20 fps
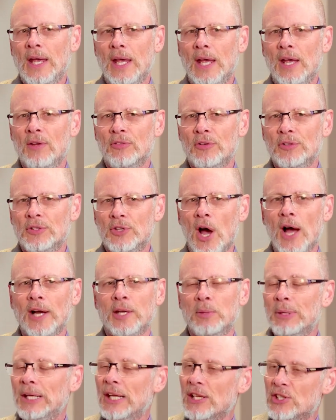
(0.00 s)
If a
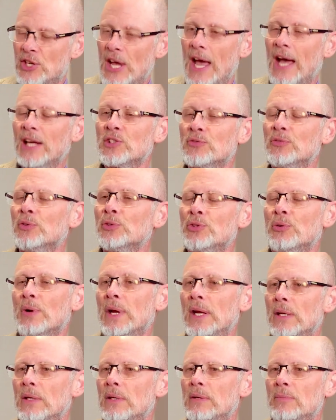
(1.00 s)
document gets
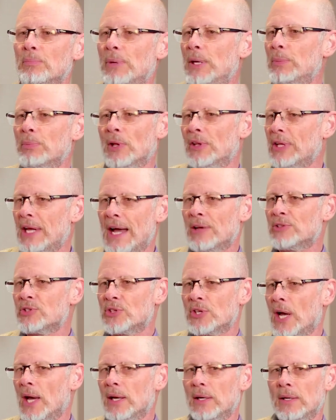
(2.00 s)
exfiltrated, people on the
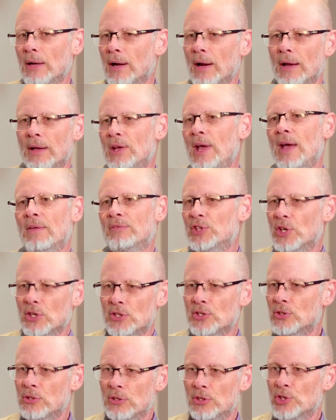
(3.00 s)
outside have
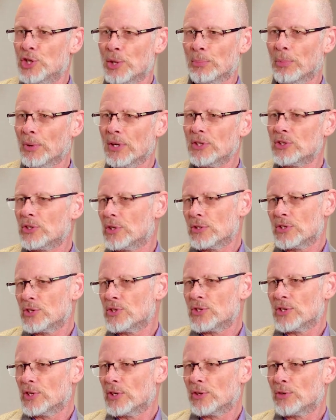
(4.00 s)
just gibberish because
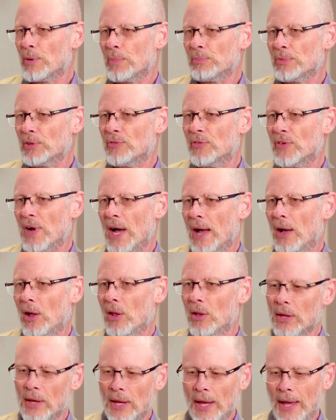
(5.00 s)
it's an encrypted
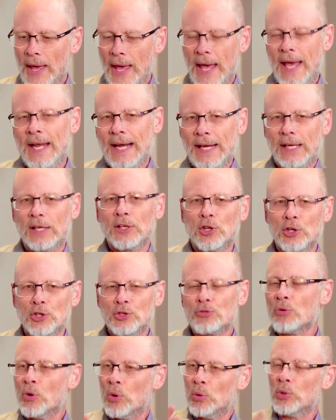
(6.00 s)
file. And I can
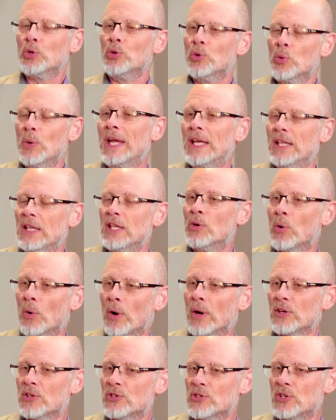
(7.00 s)
control who in the
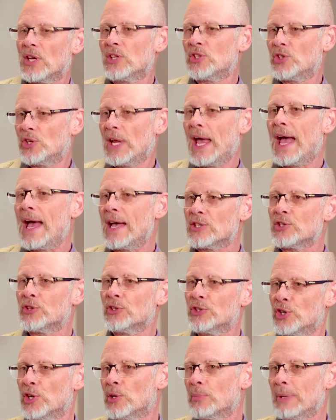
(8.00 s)
organization has
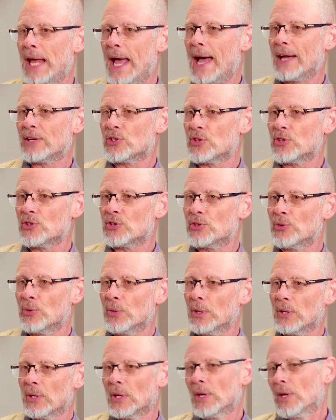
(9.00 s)
legitimate access to
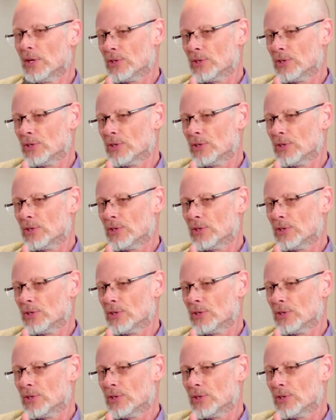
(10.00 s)
it.